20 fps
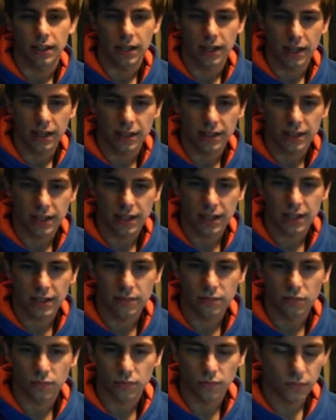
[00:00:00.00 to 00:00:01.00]
and
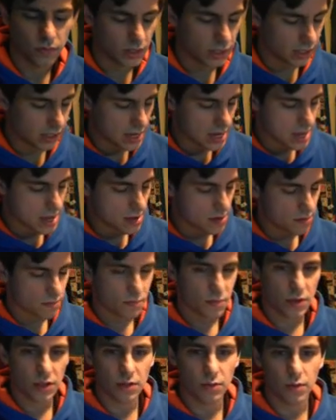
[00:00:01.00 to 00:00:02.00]
really
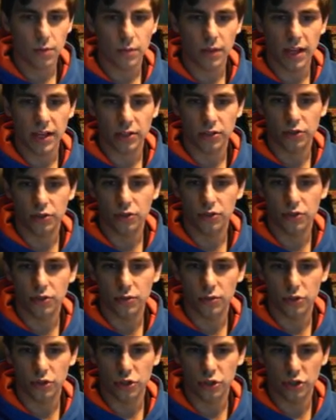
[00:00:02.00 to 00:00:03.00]
what black should do
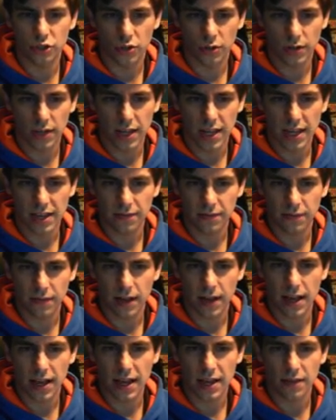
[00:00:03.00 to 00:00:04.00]
is just go to
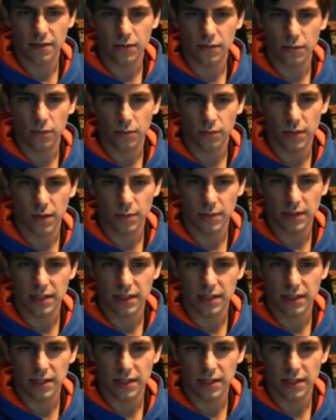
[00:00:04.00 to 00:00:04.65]
a5, maybe